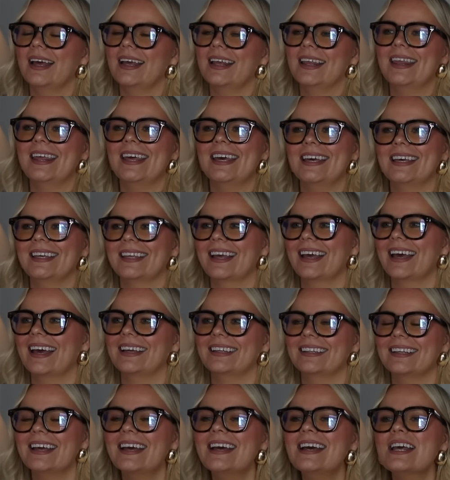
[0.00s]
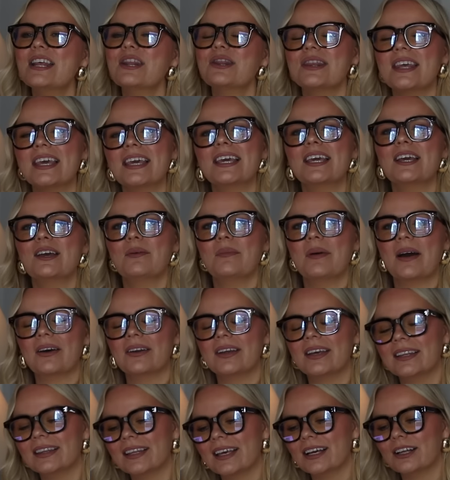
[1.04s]
and, and thinking
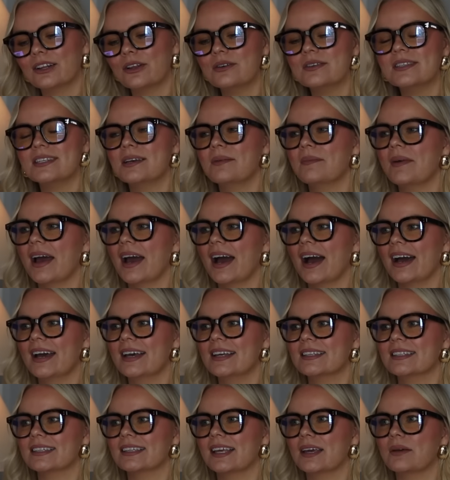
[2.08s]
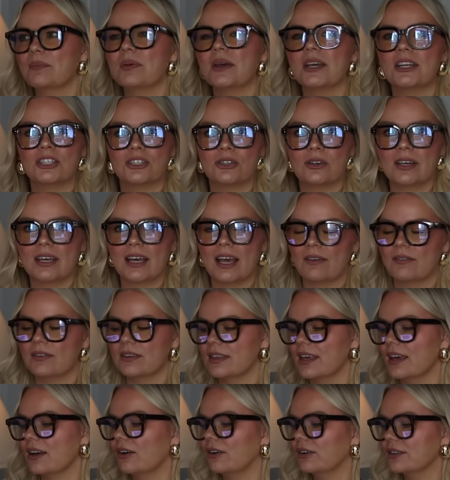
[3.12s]
about it and like closing my eyes and like picturing
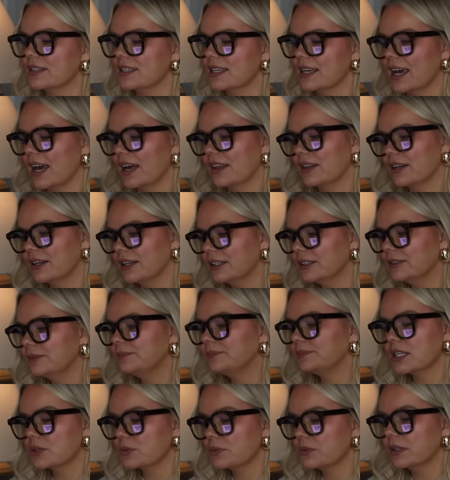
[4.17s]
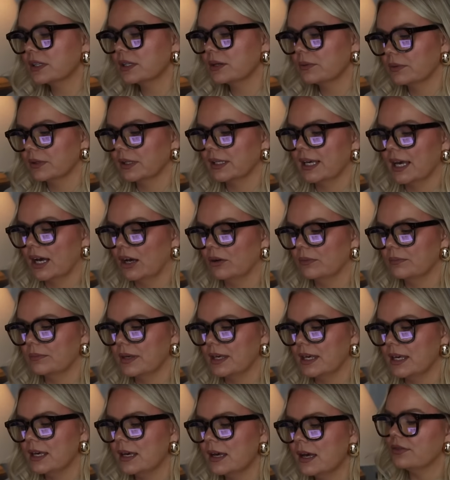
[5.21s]
everything all together has really, really helped
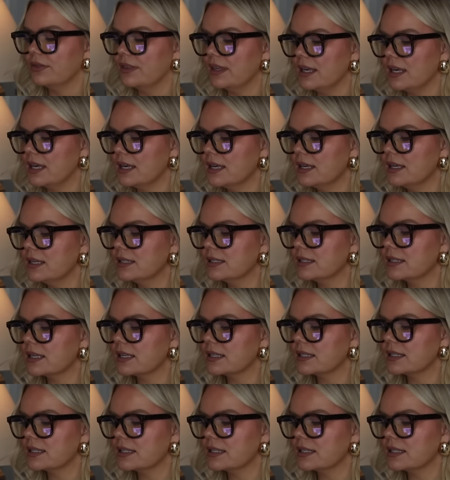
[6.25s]
me. These